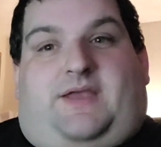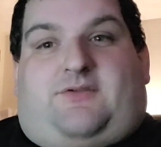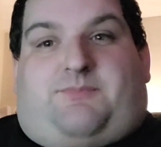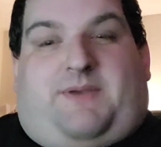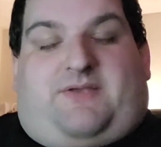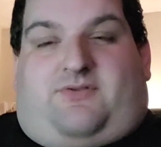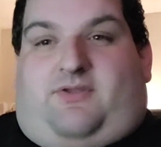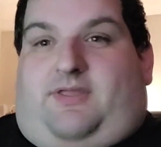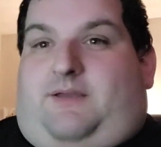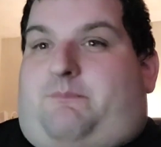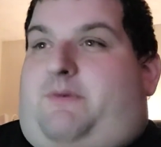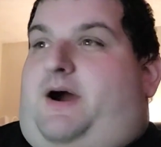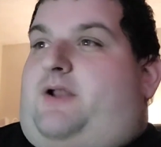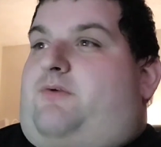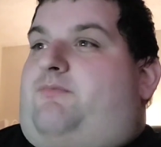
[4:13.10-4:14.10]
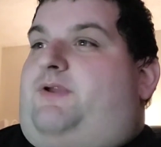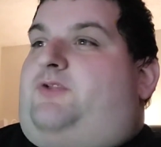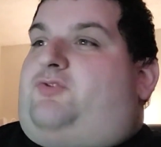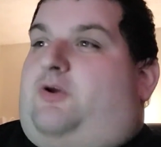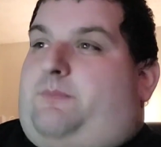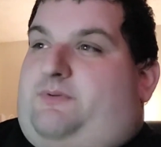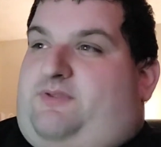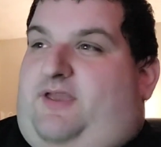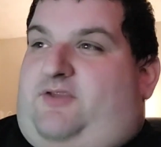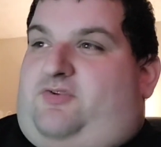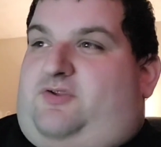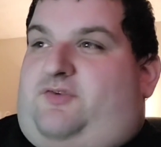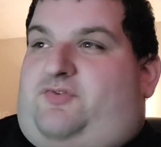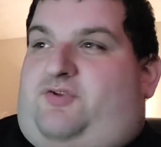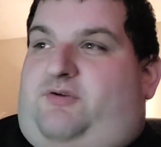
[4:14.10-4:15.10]
It's basically a modern
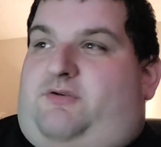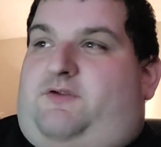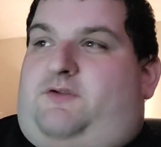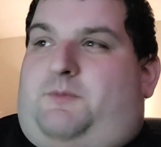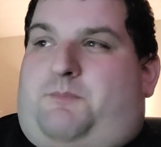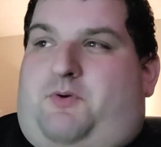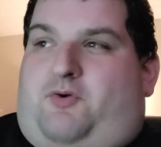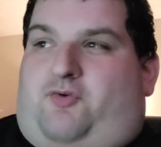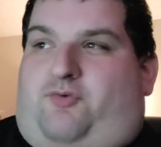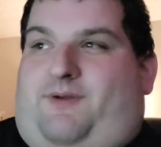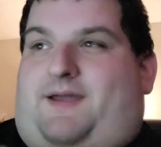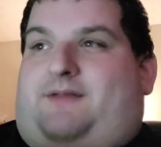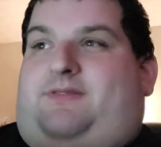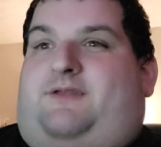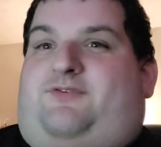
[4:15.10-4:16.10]
reinterpretation of Cyrano de Bergerac.